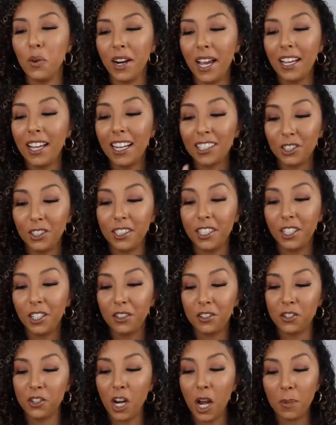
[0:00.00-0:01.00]
And I actually did a
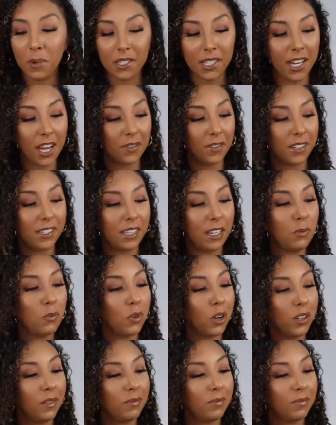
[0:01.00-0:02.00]
good job because I got the same
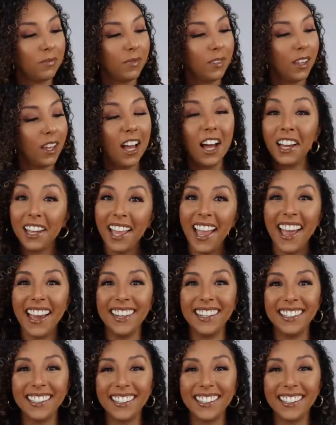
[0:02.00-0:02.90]
one again.